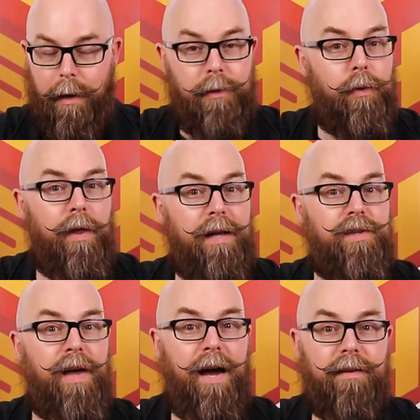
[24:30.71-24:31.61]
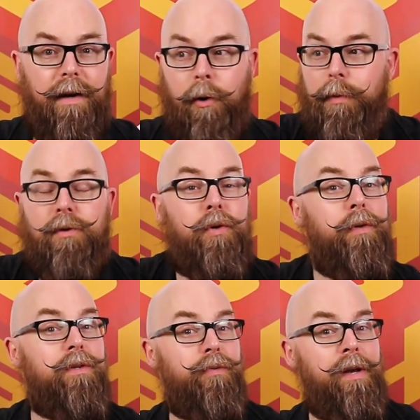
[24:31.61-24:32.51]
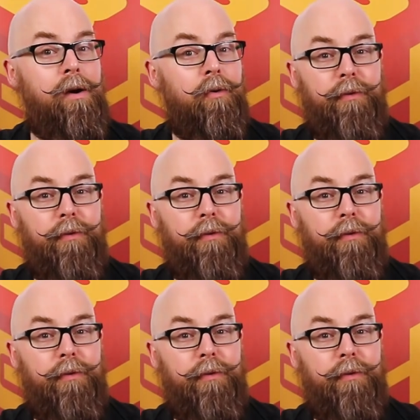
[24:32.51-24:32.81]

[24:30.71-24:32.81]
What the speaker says: So that's that. I hope you enjoyed this video.